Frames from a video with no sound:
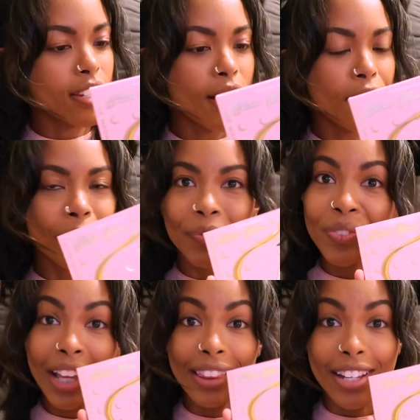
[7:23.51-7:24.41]
So
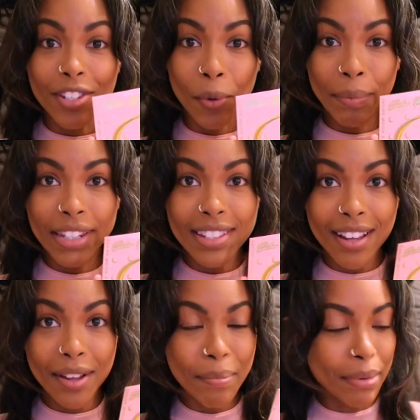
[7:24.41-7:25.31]
let's open this
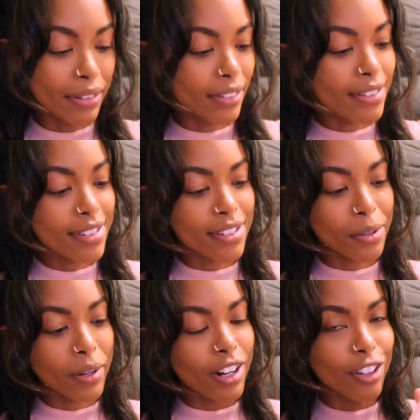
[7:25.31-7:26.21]
up and
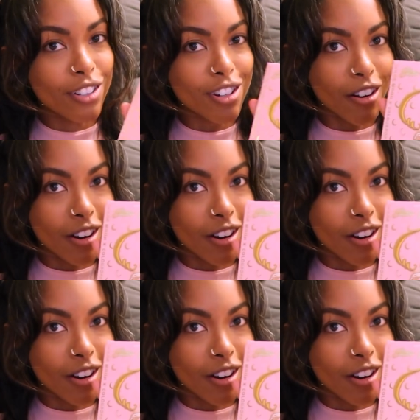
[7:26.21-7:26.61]
see what it looks